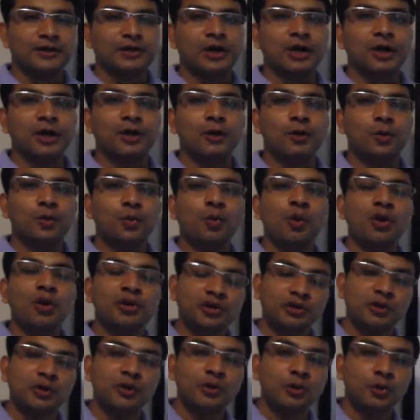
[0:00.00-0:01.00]
Now,
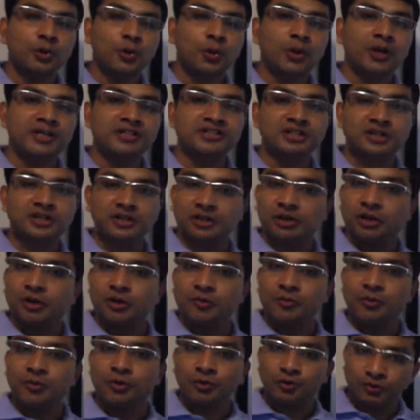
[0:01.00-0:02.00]
what you'll do is you'll
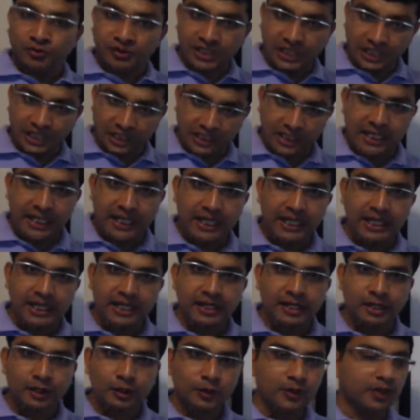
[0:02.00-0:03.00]
remove the ge.
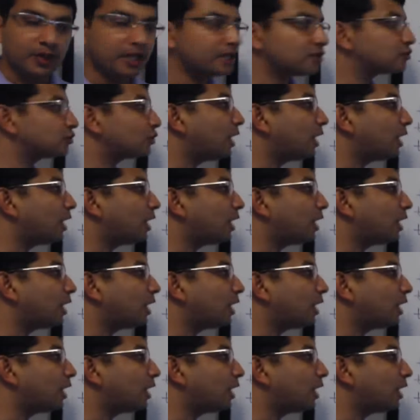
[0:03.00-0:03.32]
Okay.